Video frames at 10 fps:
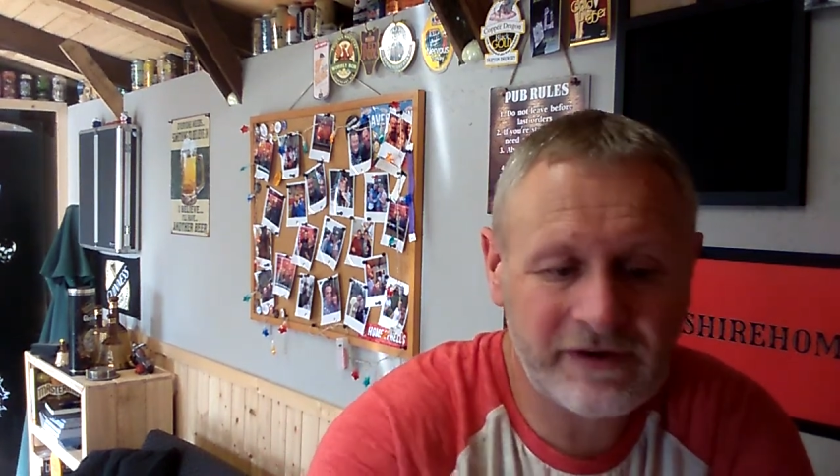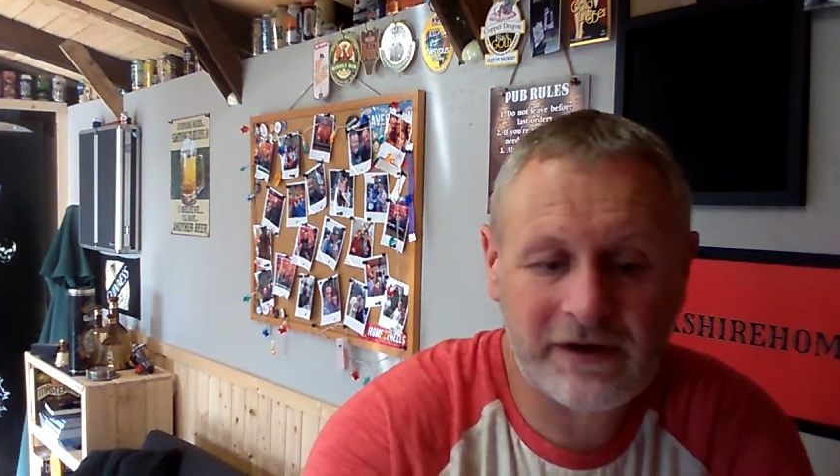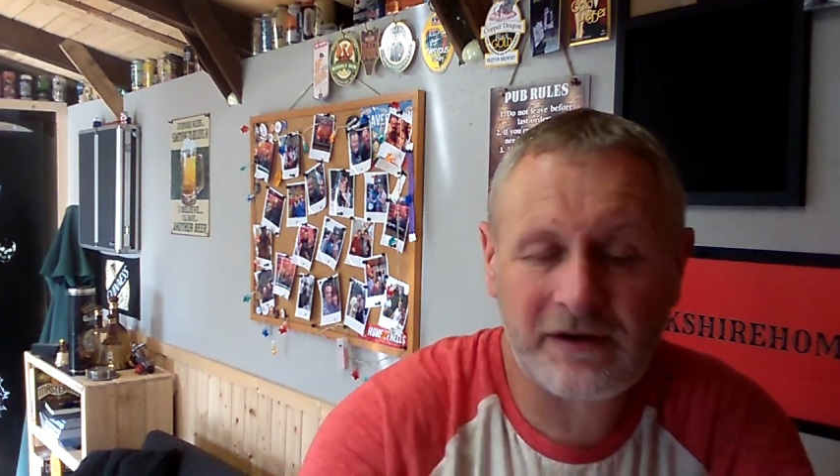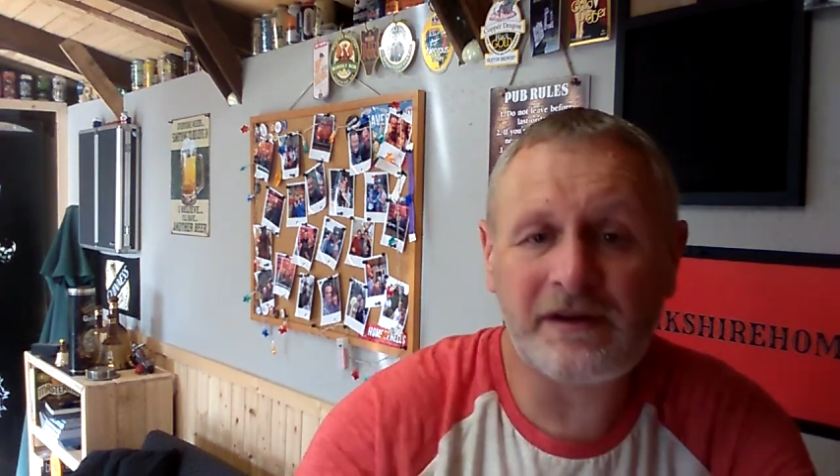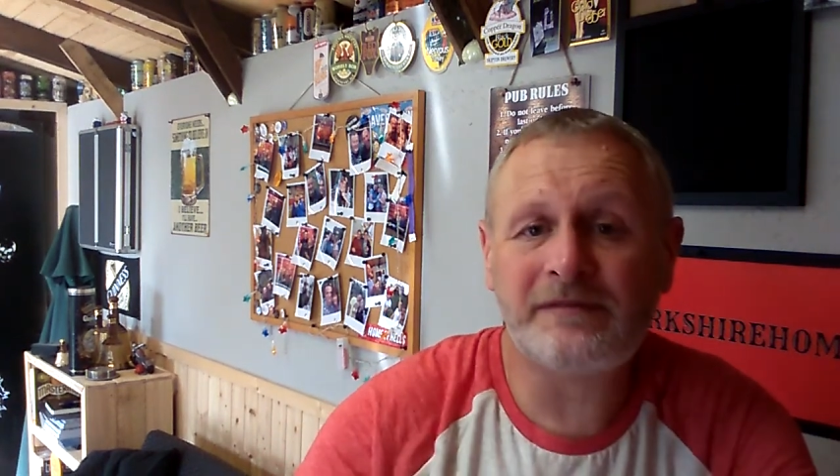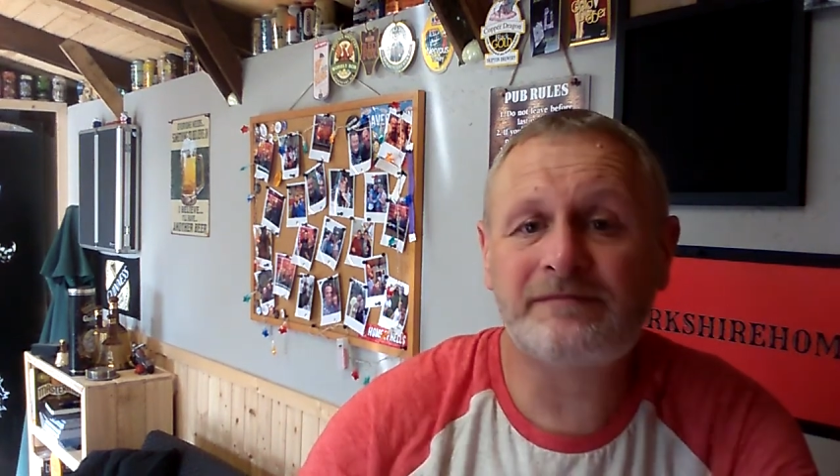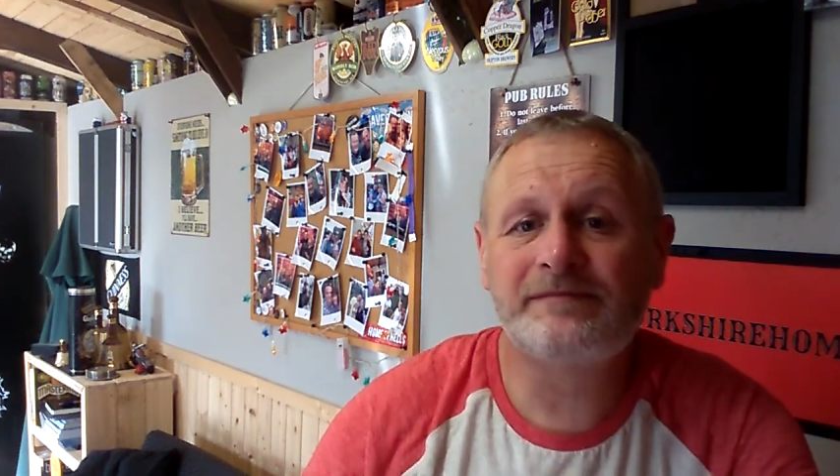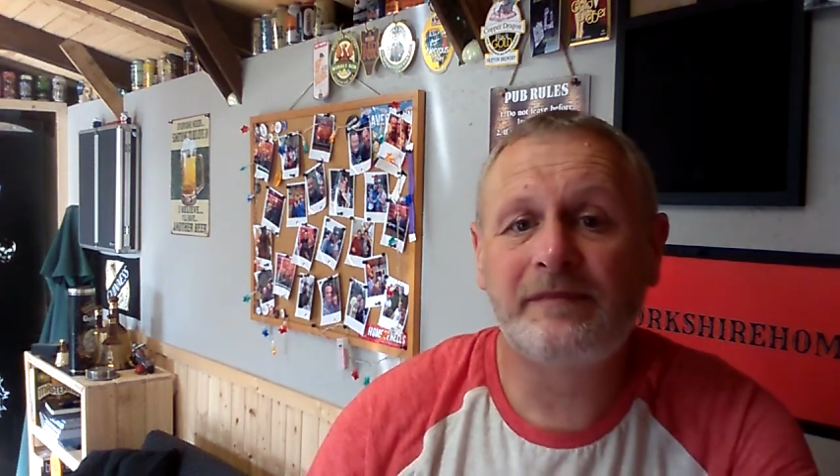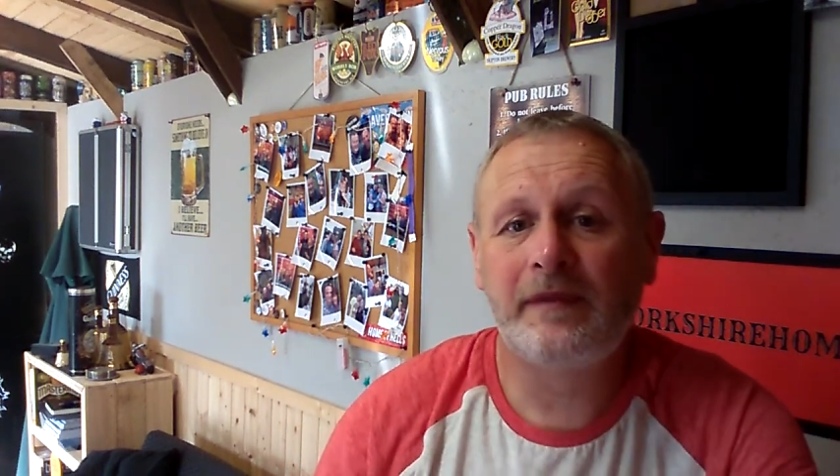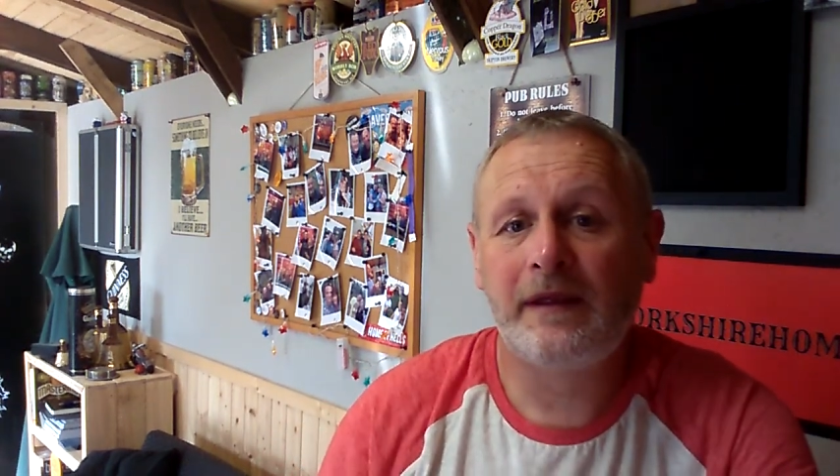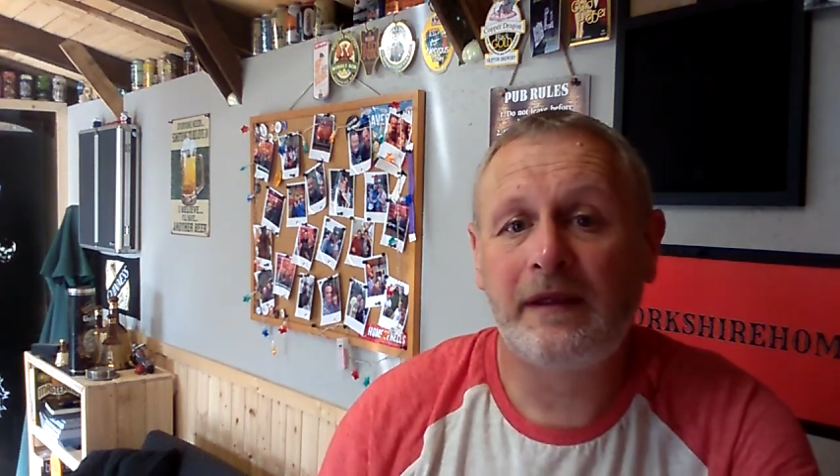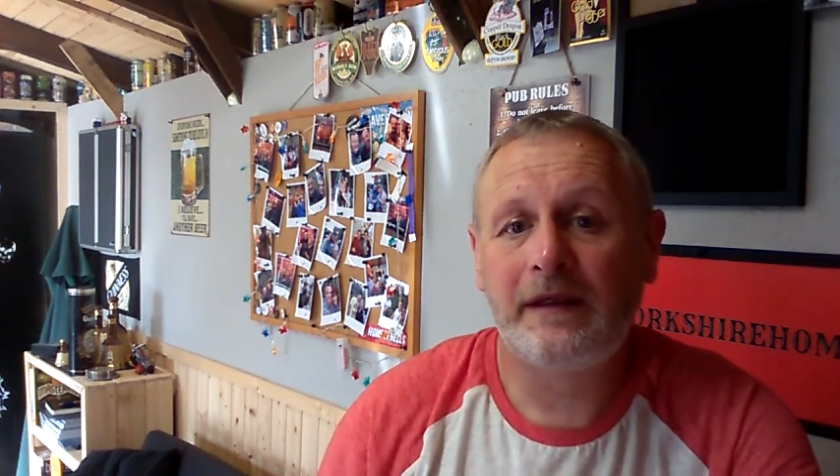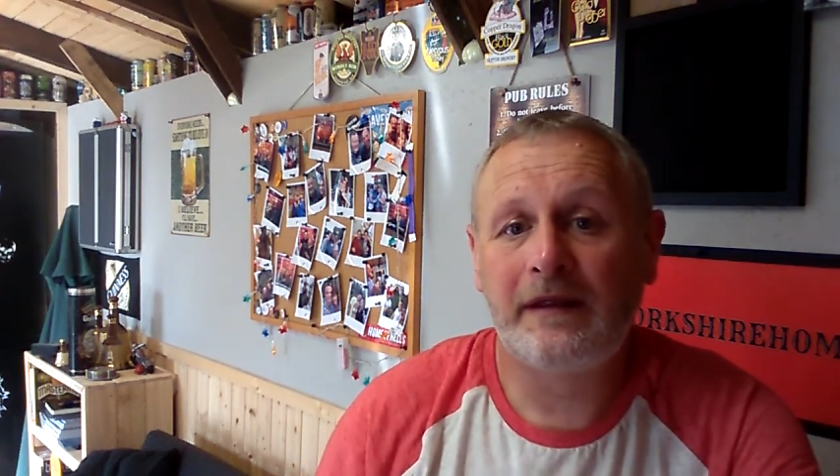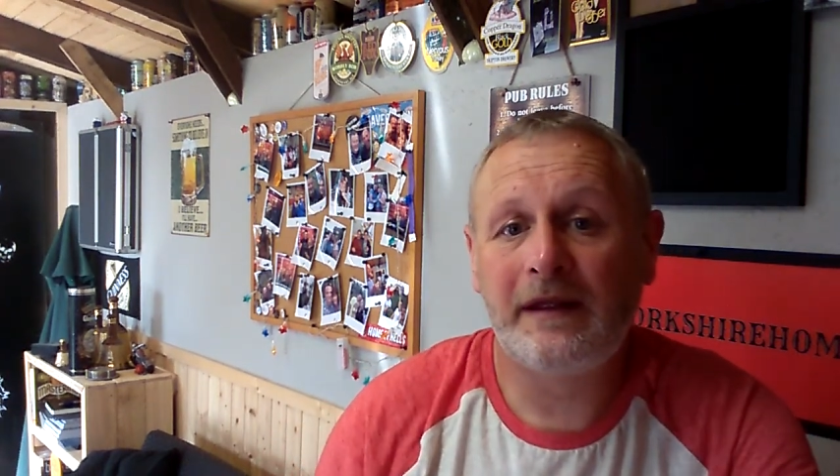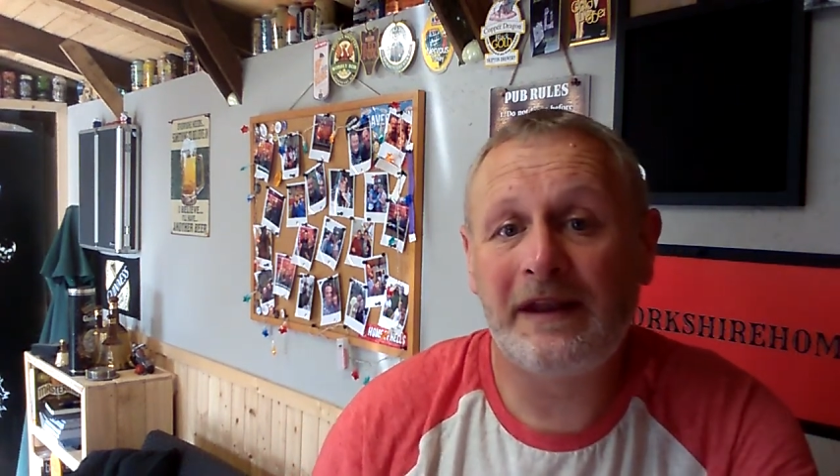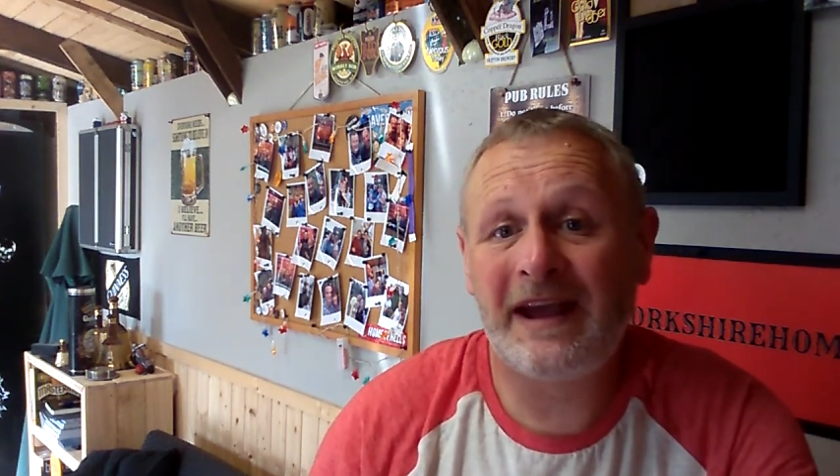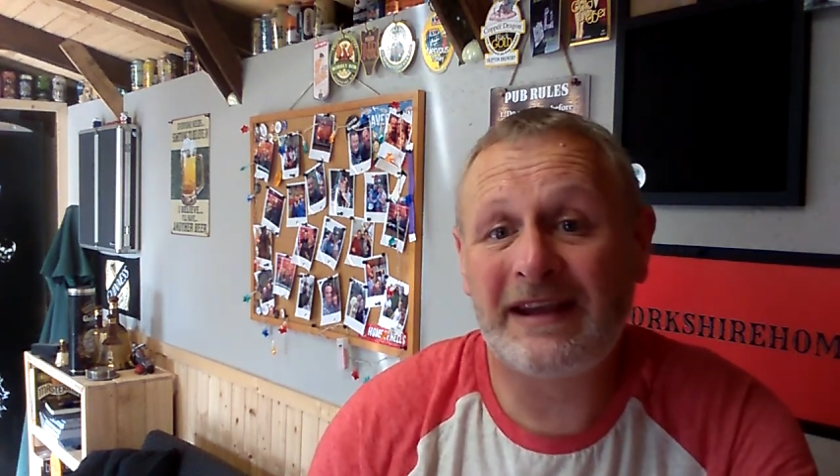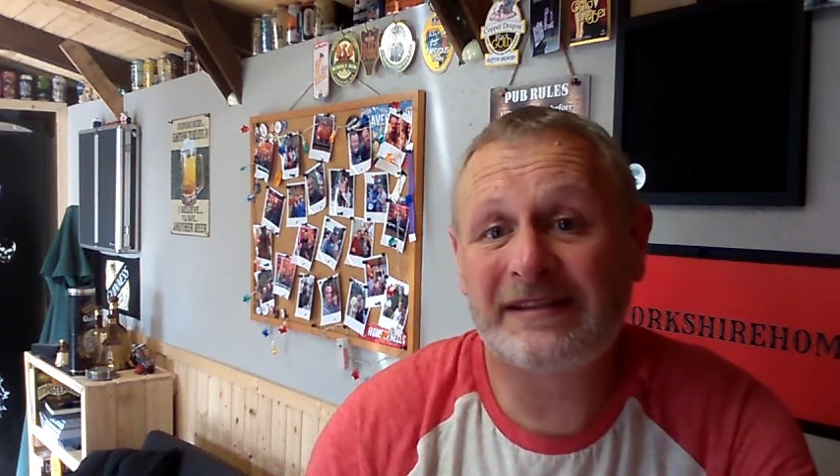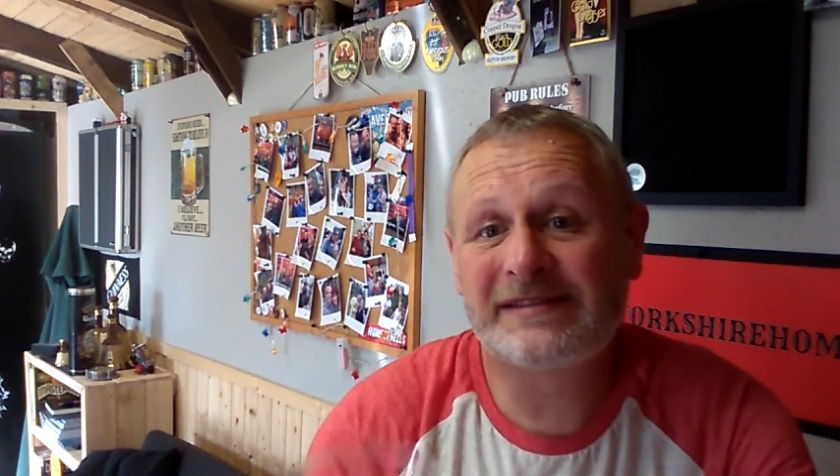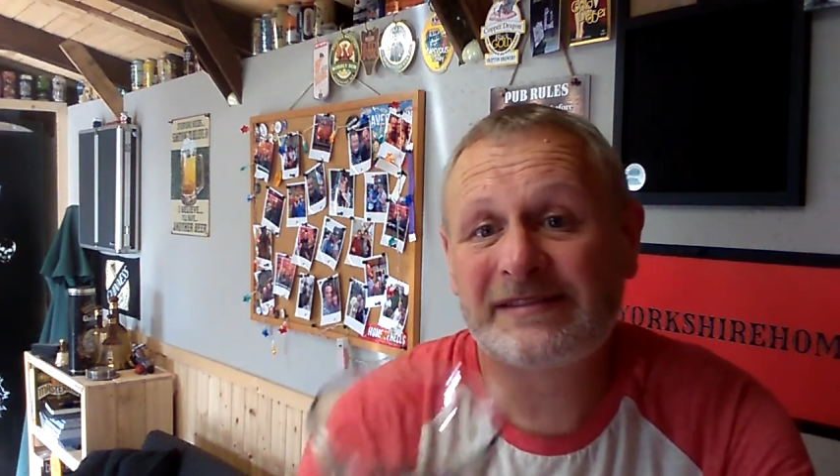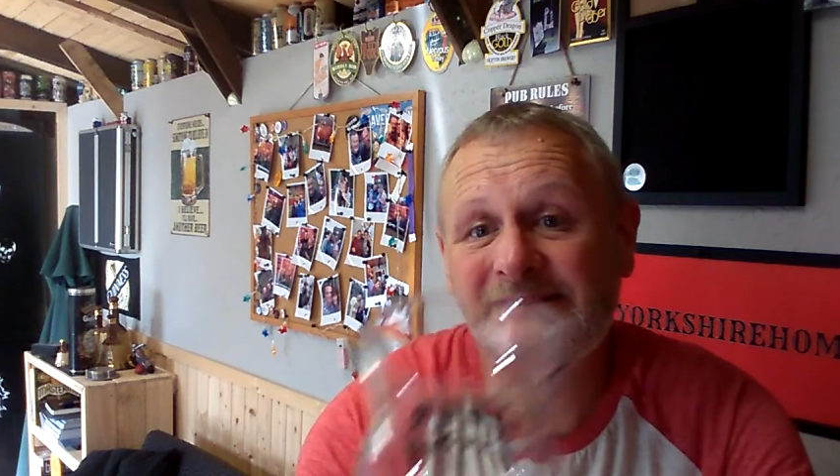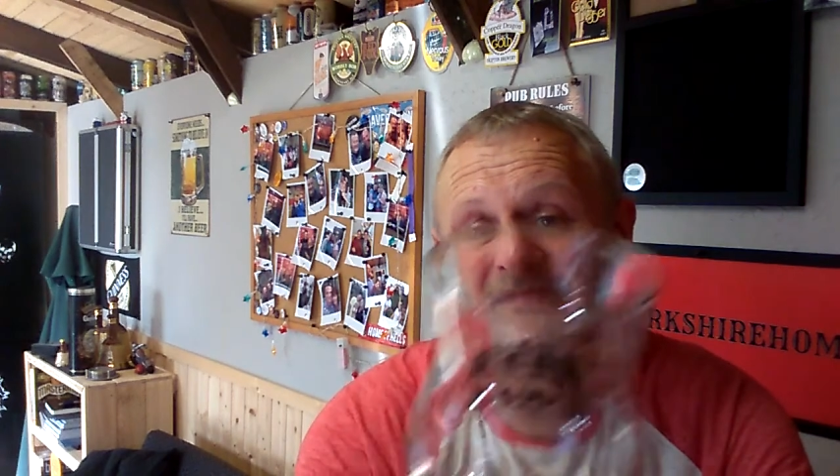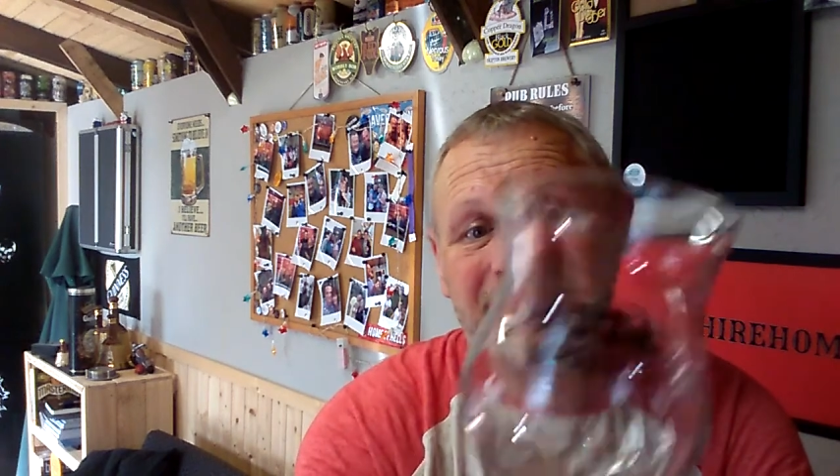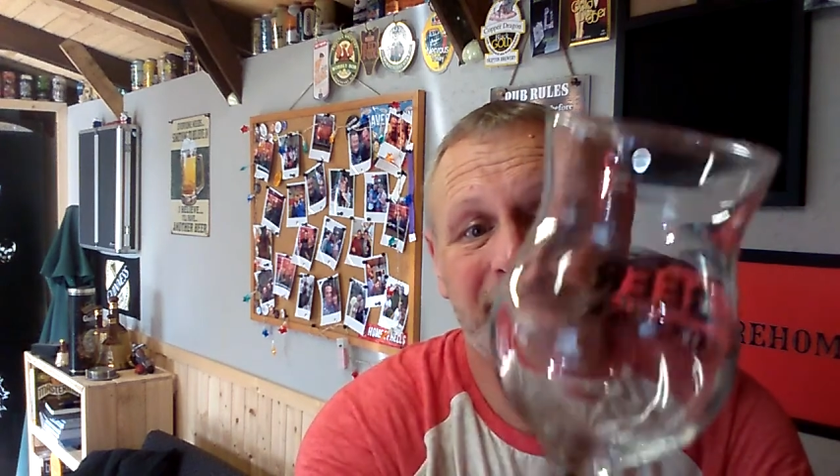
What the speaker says: I got a nice